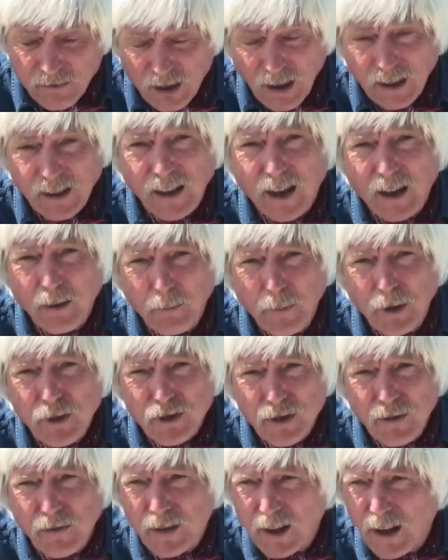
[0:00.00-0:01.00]
take out
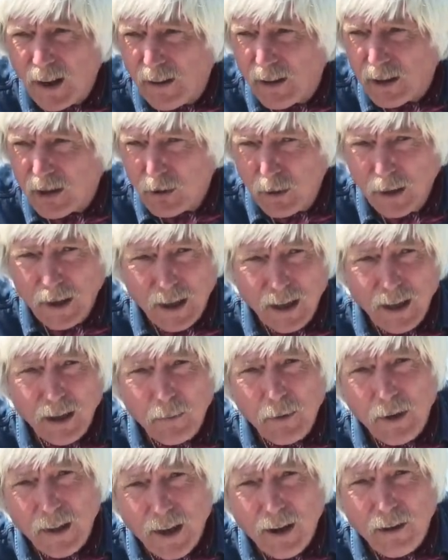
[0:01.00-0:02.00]
most of the error quickly
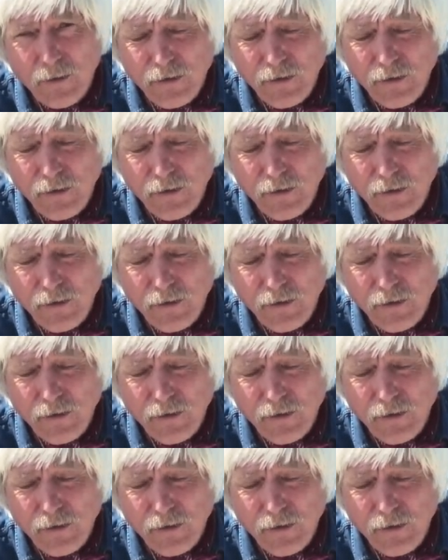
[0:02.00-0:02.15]
and without